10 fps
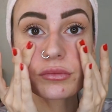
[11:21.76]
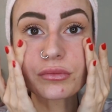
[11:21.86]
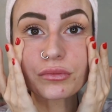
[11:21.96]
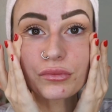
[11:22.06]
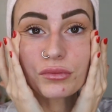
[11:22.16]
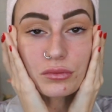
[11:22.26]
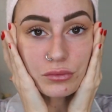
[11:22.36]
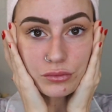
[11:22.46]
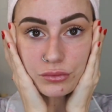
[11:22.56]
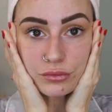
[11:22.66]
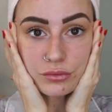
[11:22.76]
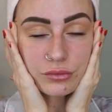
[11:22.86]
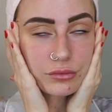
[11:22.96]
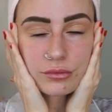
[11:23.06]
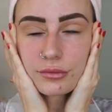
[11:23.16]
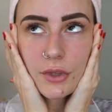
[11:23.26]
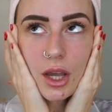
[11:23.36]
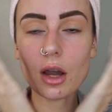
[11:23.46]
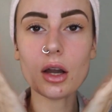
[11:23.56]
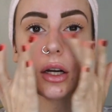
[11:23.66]

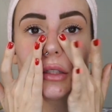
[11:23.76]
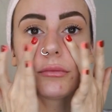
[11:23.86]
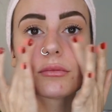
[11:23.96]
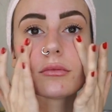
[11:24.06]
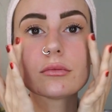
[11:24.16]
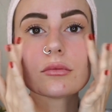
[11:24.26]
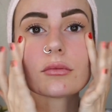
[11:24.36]
(no one is talking)